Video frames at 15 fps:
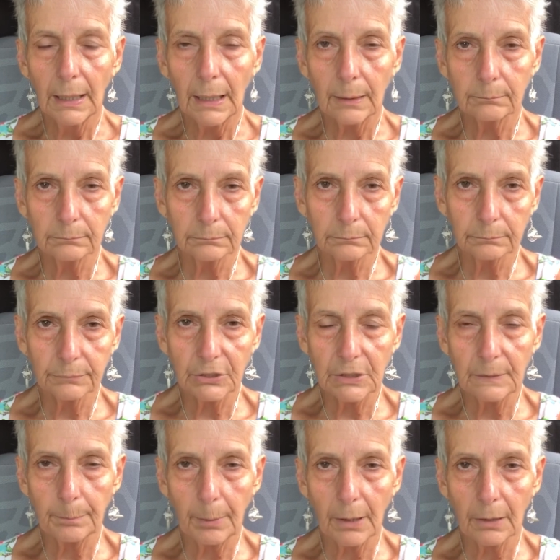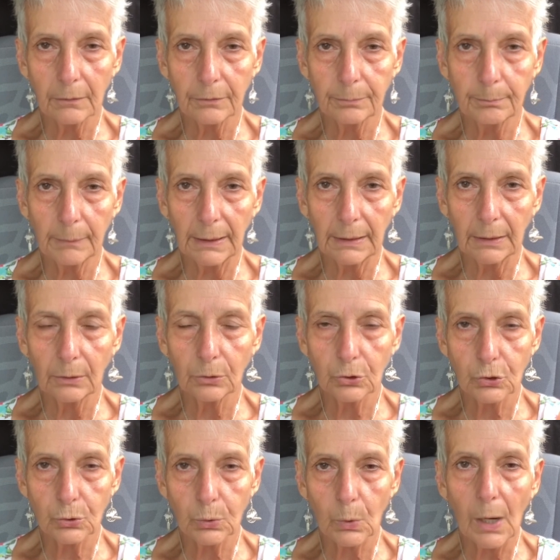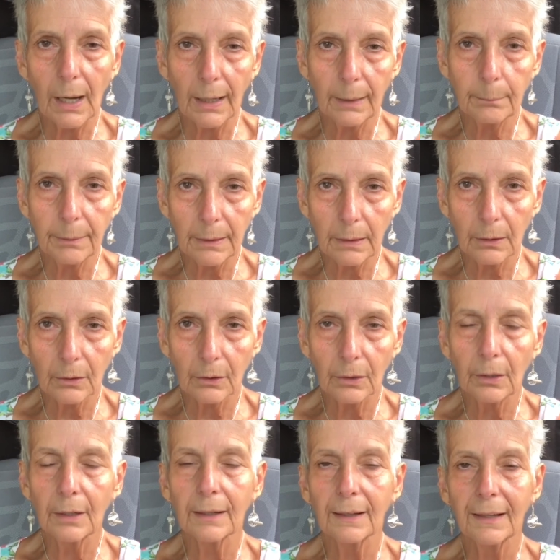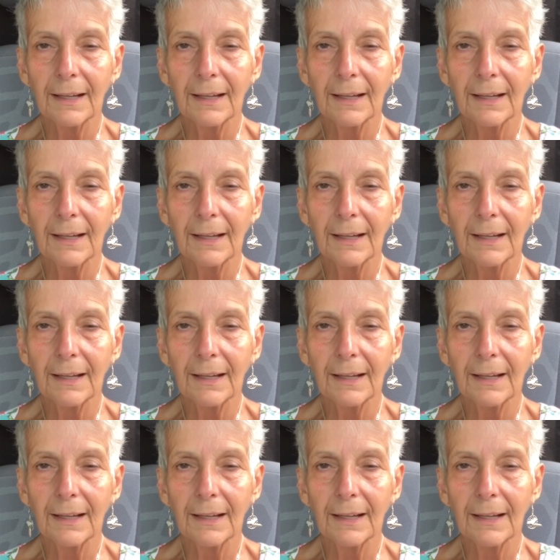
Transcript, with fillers: uh, um, she's part of my little tribe here.